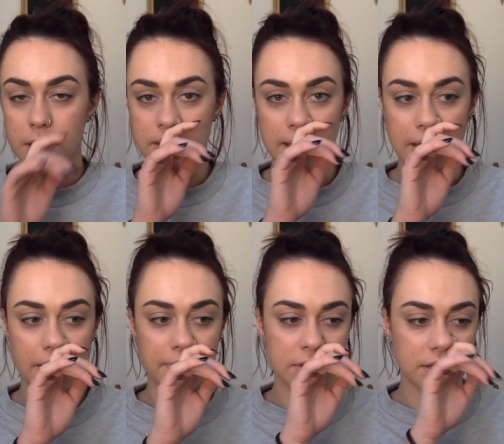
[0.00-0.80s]
So
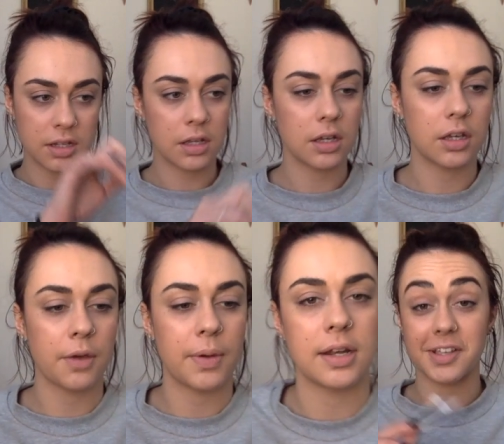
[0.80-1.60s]
I'm just gonna
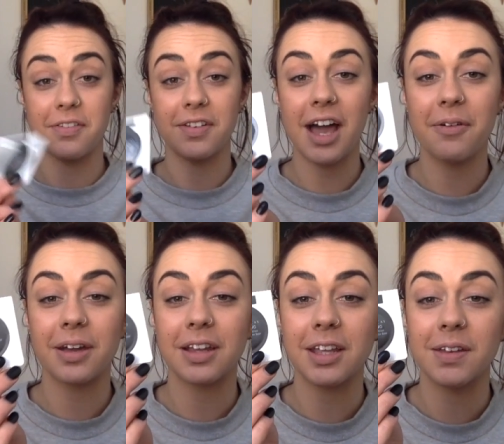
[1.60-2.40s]
go in. So for now we're
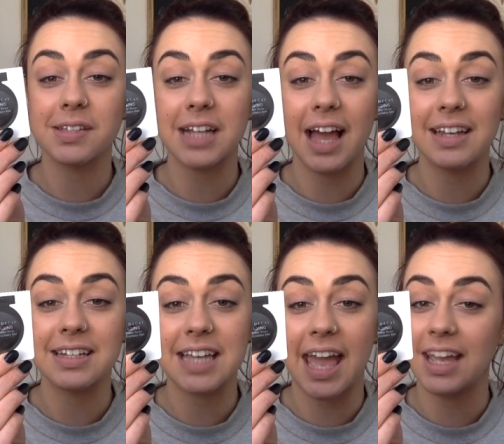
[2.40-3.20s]
gonna use an
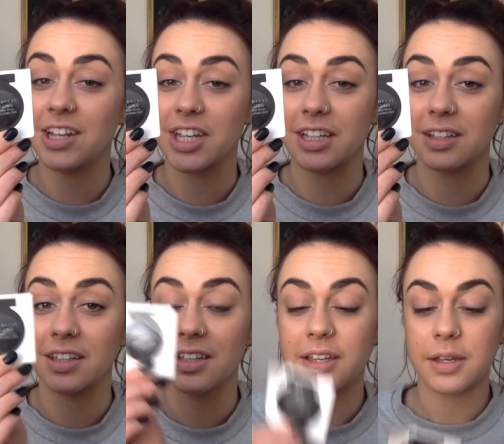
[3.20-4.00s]
anti-aging
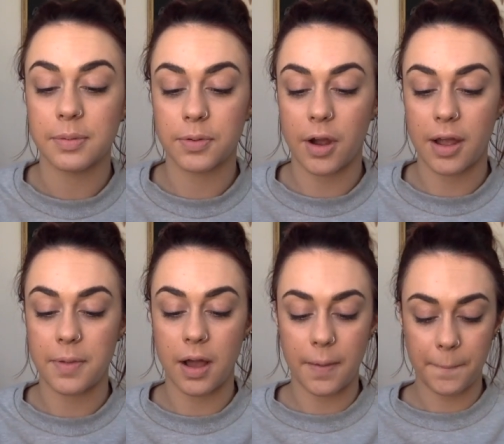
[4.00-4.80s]

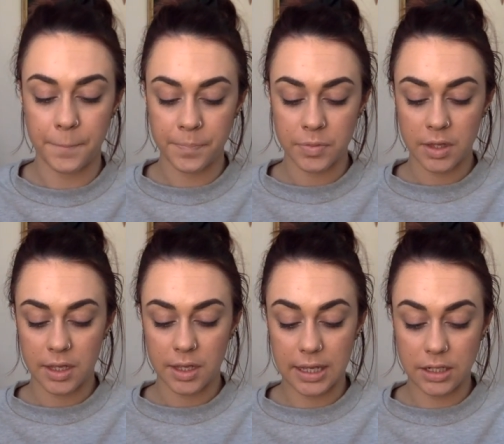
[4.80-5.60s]
primer
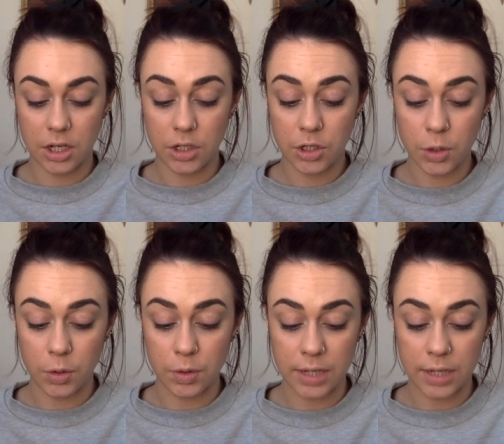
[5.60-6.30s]
in nude.